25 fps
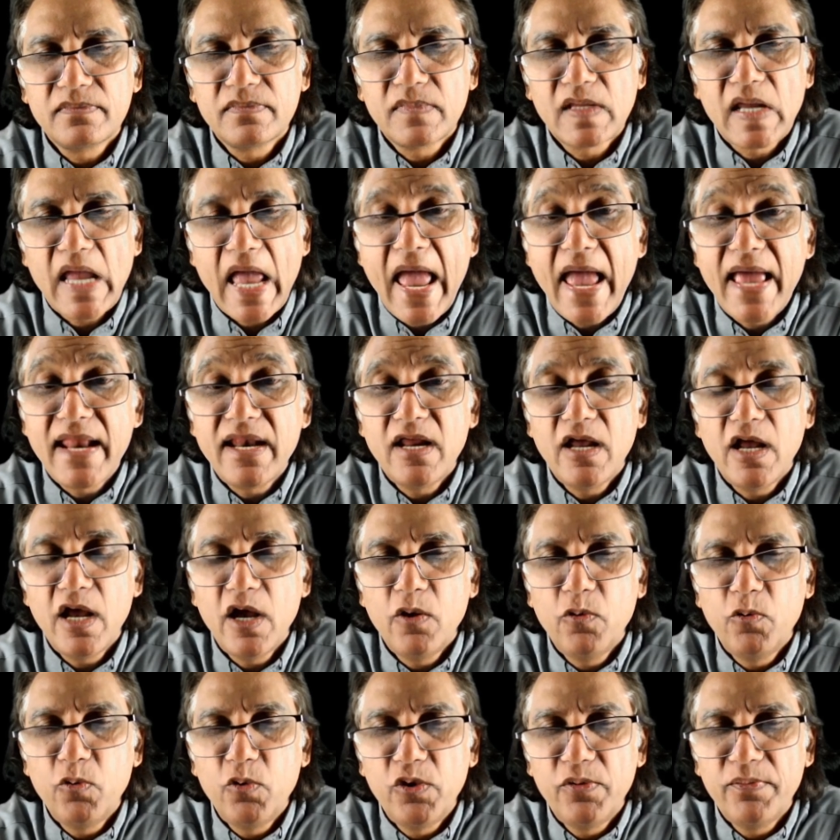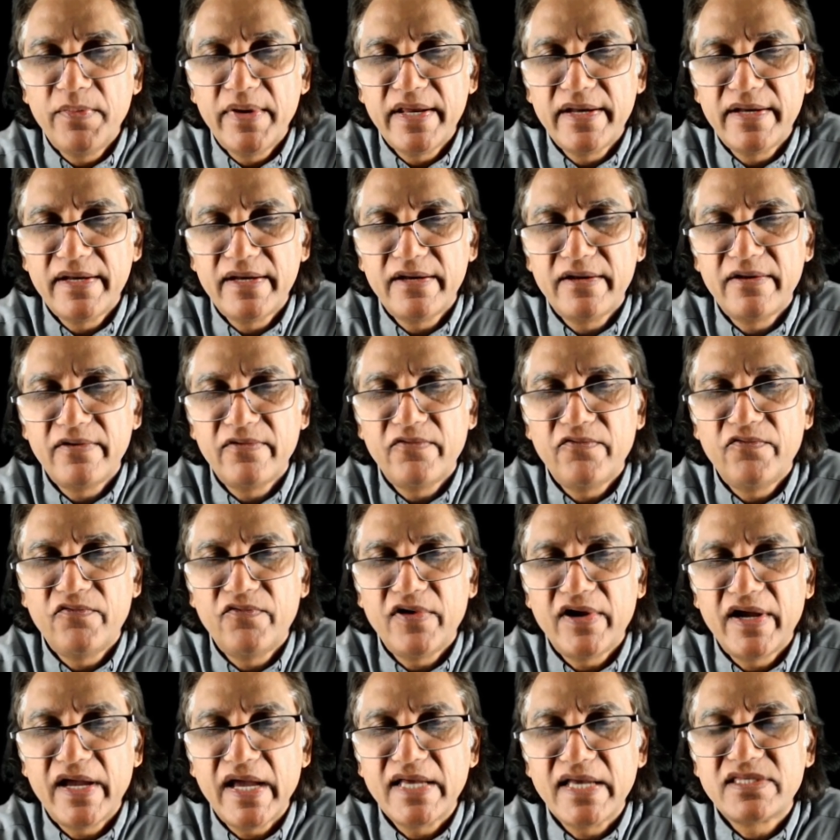Can a woman
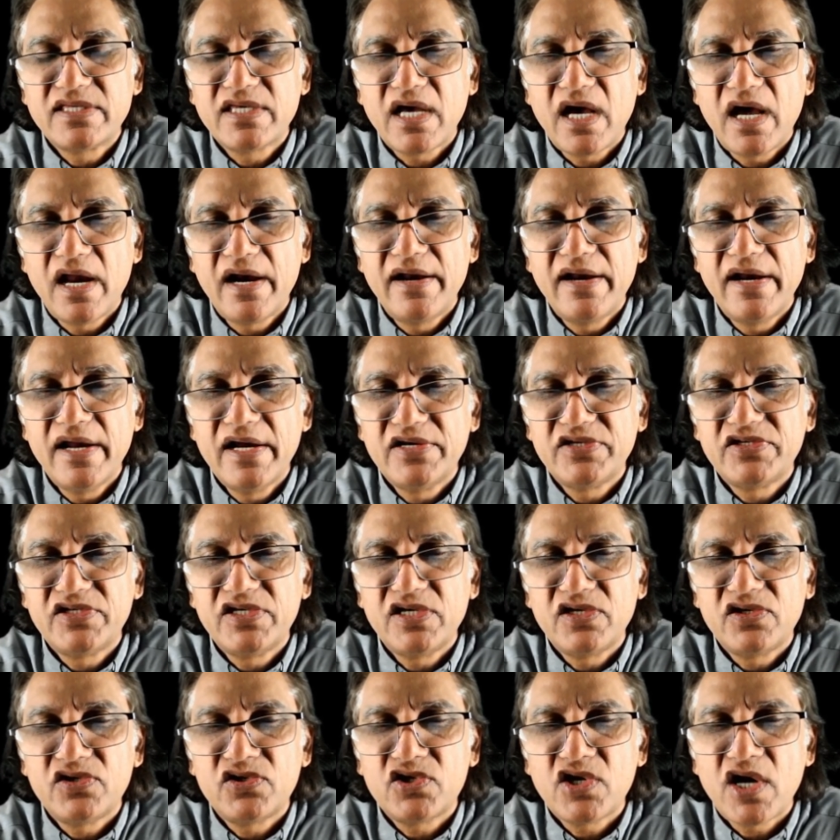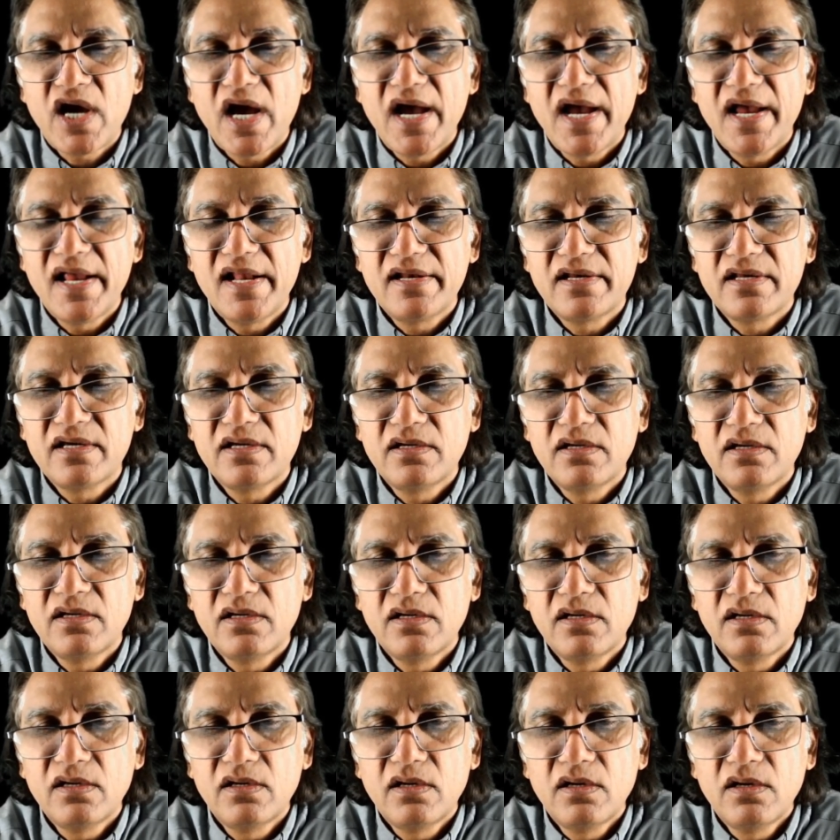forget her nursing child,
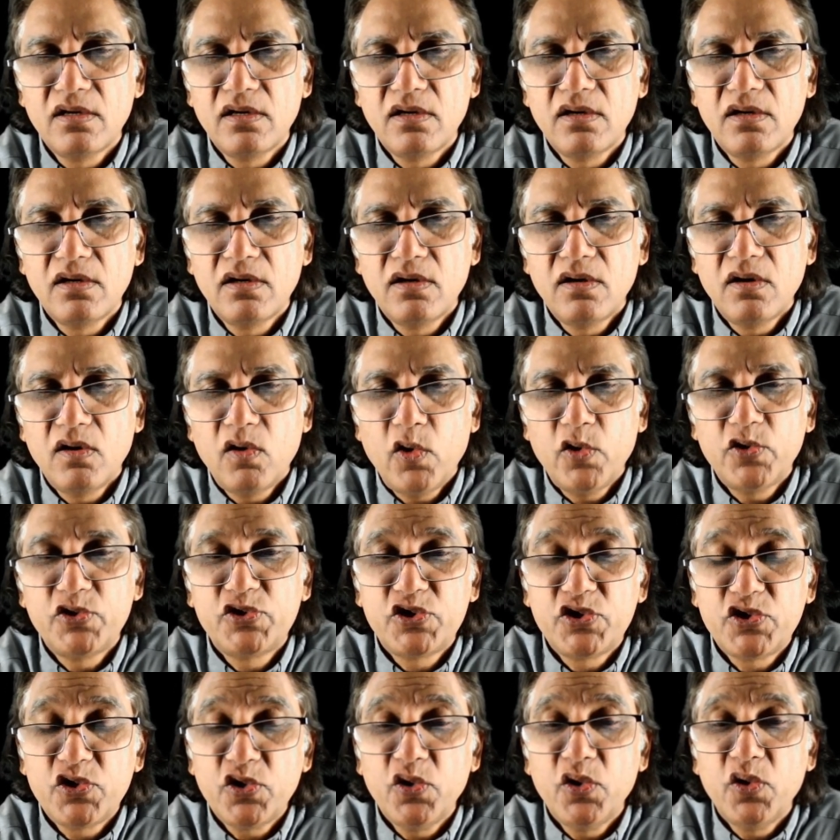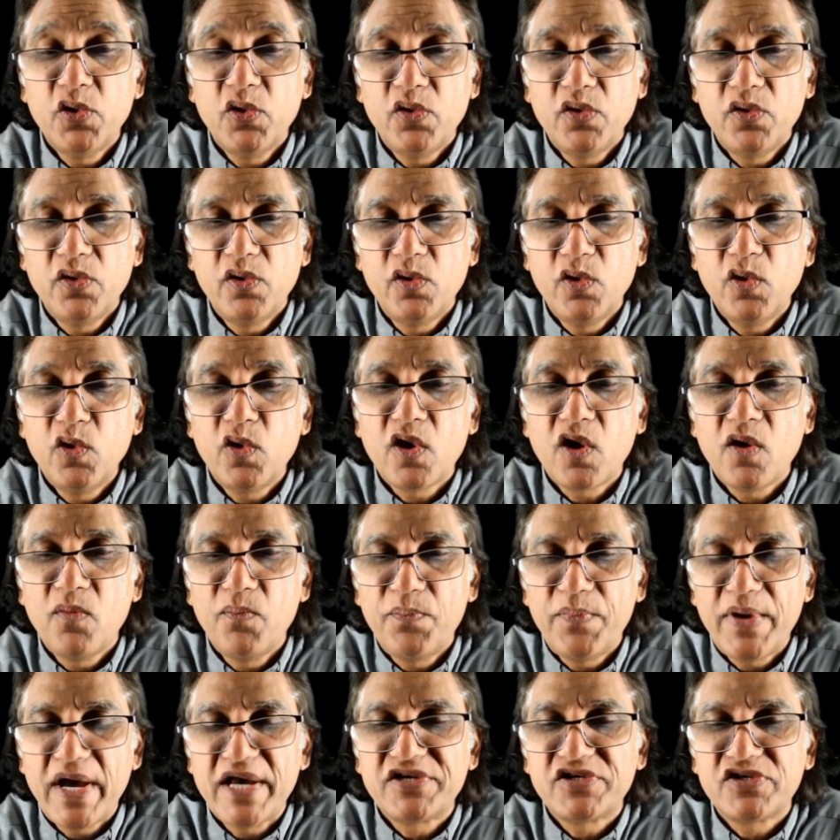or show no
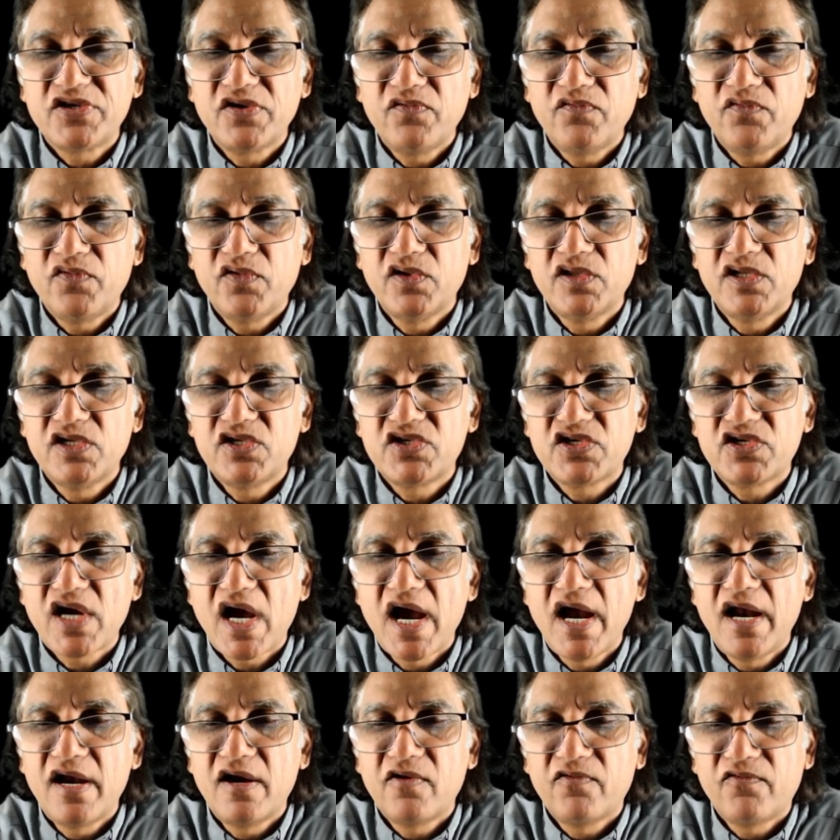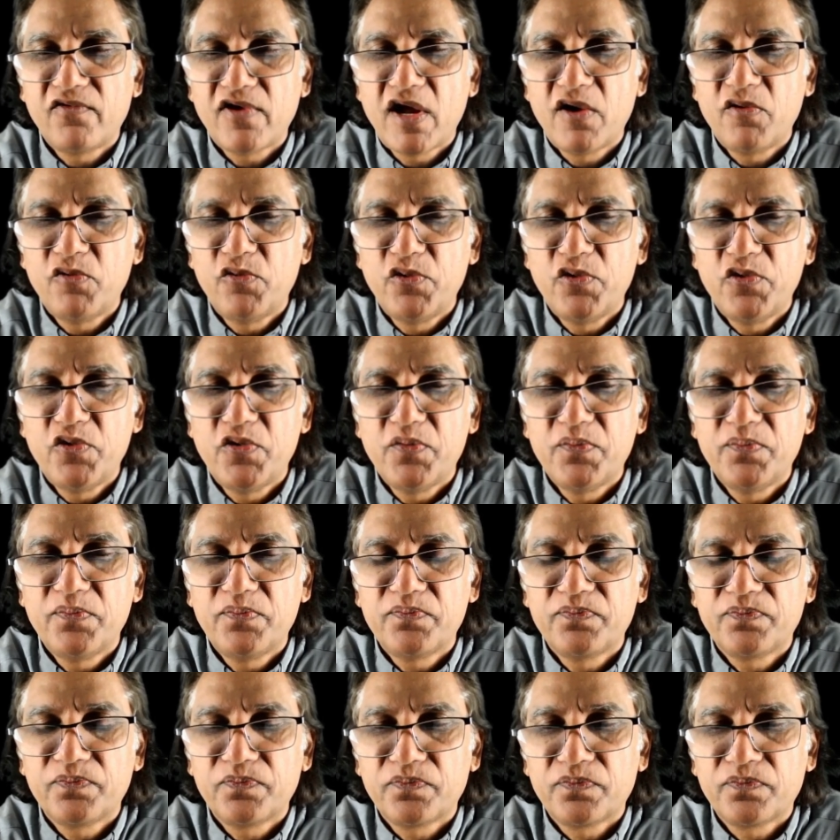compassion for the child of her womb?